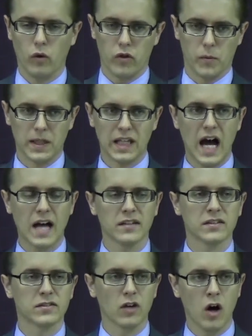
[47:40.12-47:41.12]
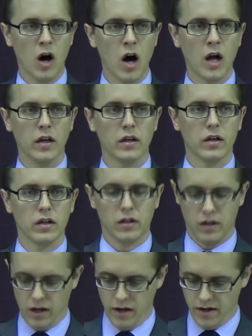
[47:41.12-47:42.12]
the reliance on
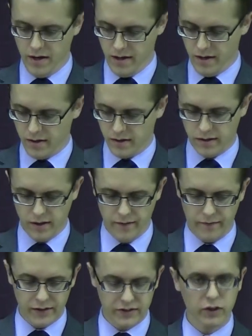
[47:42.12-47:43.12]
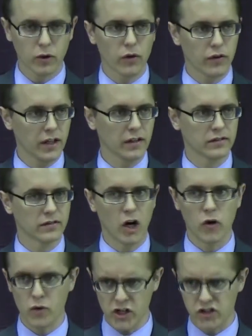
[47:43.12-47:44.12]
uh, physical things,
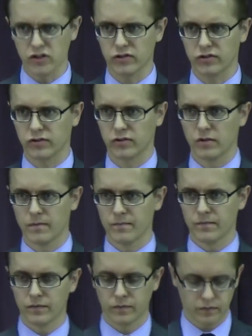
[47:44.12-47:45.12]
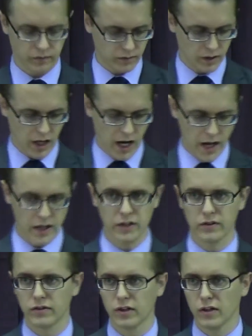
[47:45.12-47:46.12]
on riches.
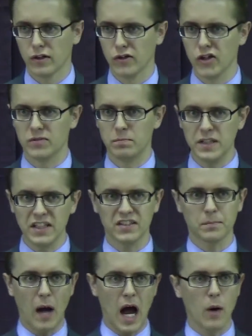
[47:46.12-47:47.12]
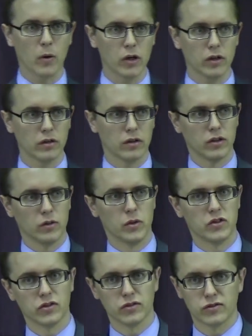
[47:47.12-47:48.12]
And this beast power,
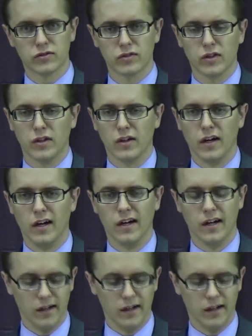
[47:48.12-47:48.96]
which is uh,